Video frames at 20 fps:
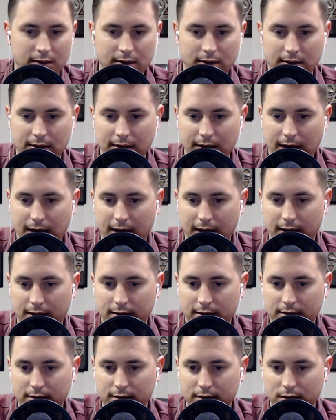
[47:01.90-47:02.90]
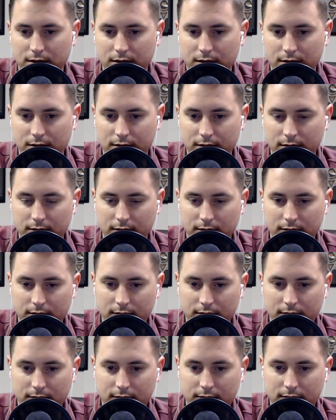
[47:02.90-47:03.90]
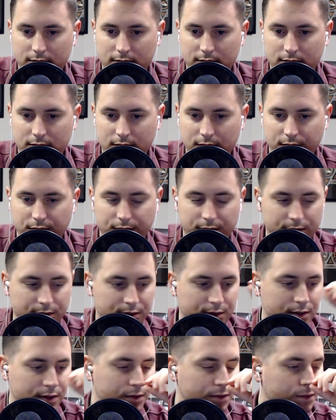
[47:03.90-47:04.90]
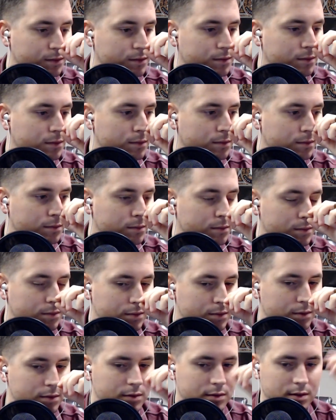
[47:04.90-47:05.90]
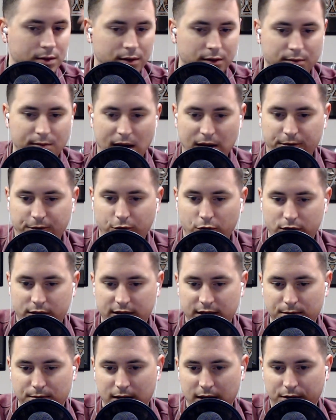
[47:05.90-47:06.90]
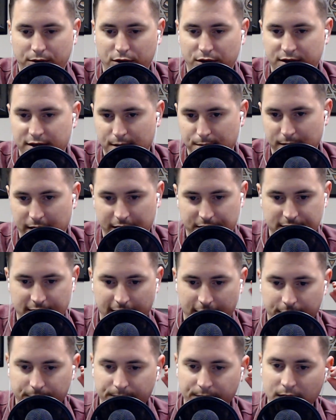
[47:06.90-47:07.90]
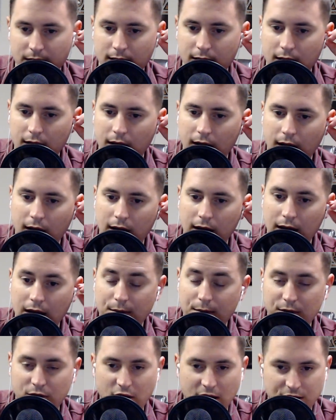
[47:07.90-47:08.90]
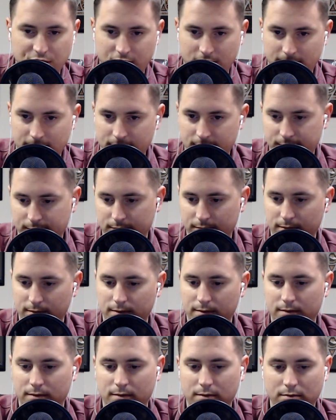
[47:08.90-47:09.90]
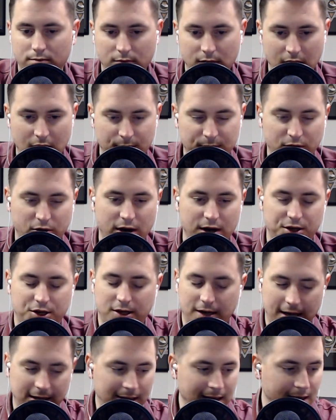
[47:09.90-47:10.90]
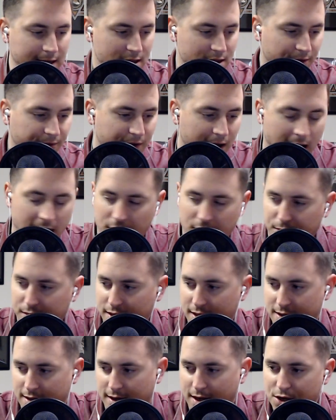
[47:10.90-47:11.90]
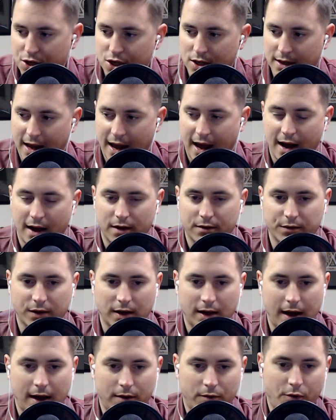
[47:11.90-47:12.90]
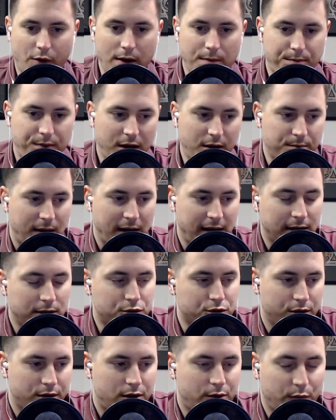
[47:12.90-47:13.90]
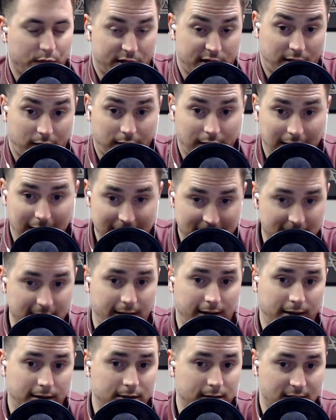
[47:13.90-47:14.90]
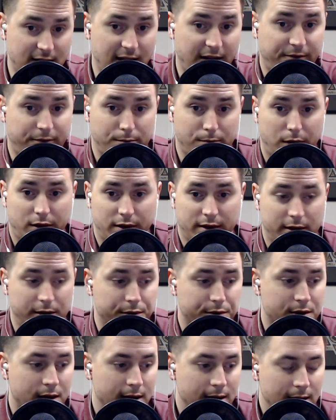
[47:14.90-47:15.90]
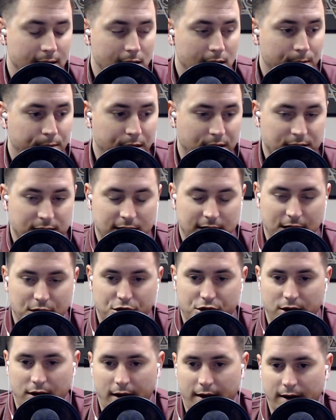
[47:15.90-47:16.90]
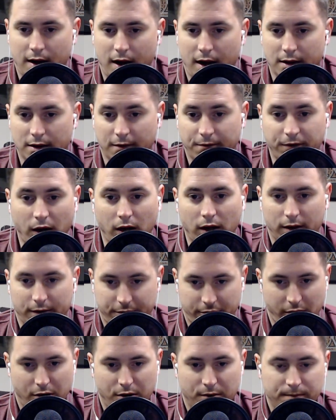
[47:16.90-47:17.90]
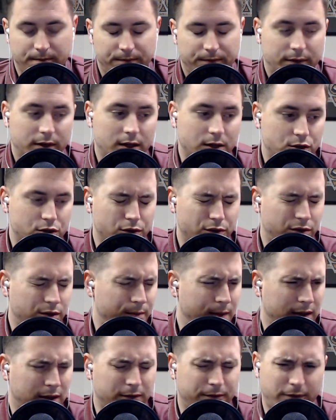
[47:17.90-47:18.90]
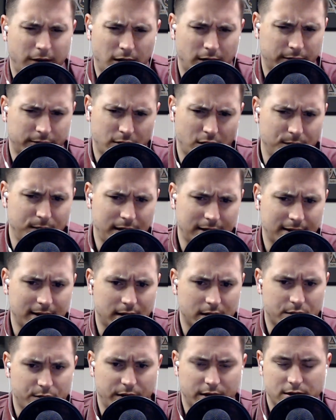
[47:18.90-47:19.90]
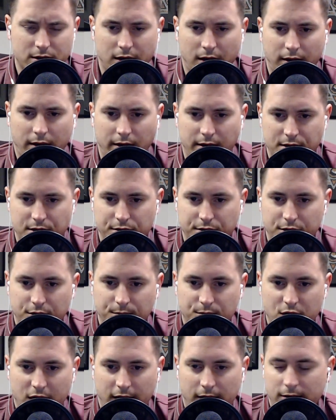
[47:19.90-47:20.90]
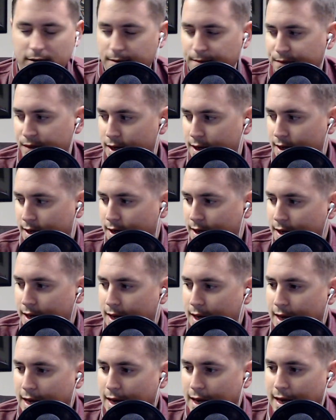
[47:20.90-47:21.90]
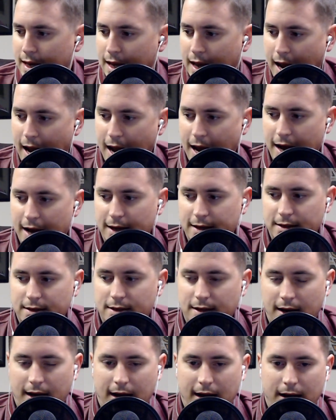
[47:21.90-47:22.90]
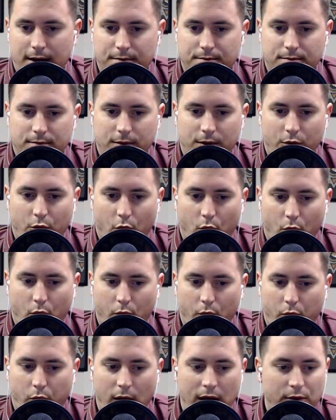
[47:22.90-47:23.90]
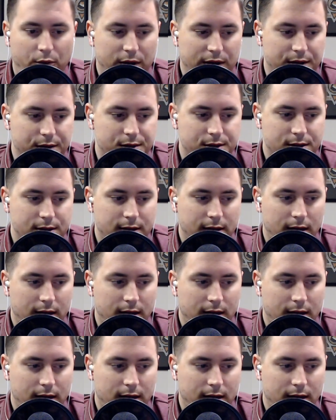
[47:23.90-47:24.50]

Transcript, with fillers: uh, to to to about 14 minutes, 13 minutes now. Immigration. Immigration. I think it's a valuable discussion to have, and, and what piqued my interest was listening to Stefan Molyneux's presentation on, on the fall of Rome, the truth about the fall of Rome, I think is what it's called on his YouTube channel. And um, what was